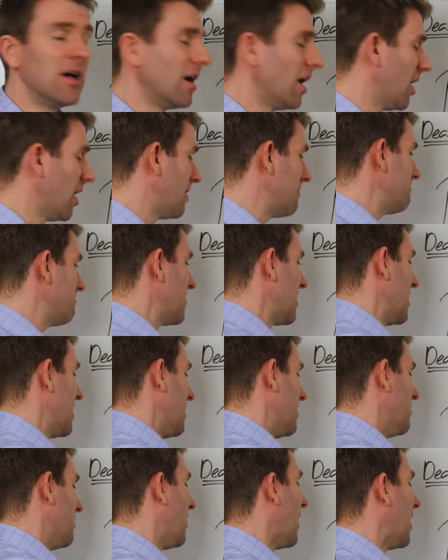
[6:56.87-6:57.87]
Um,
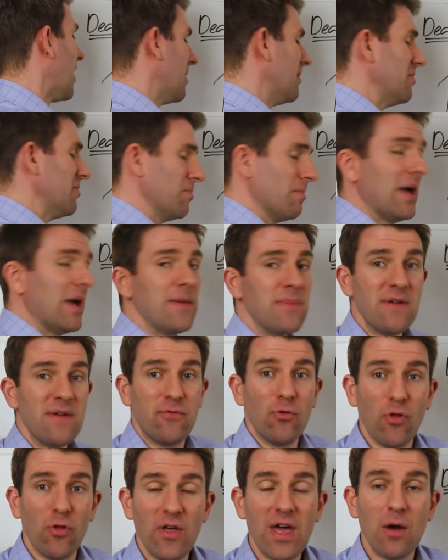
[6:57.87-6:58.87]
but maybe
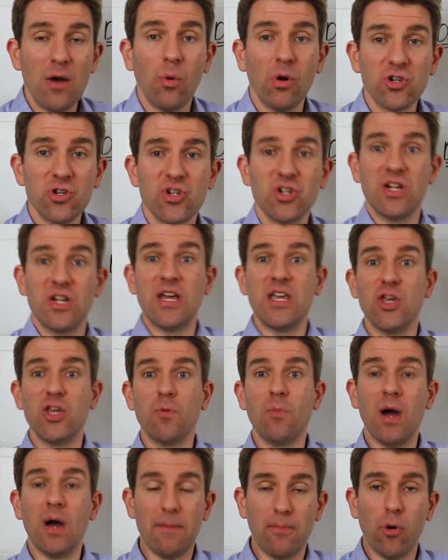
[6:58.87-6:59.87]
if you're there watching it,
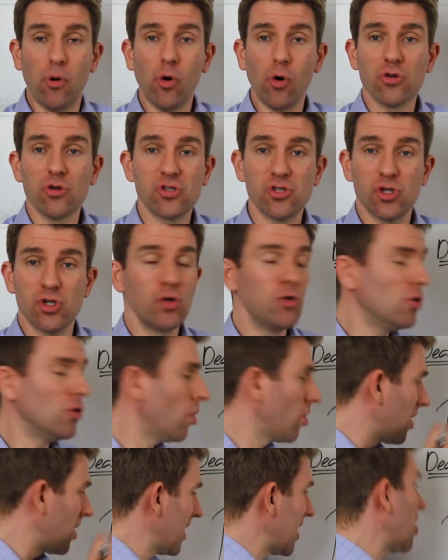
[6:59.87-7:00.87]
you might pause too
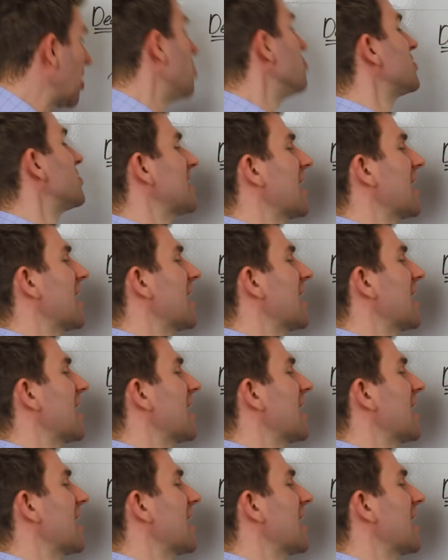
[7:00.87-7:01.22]
long and it goes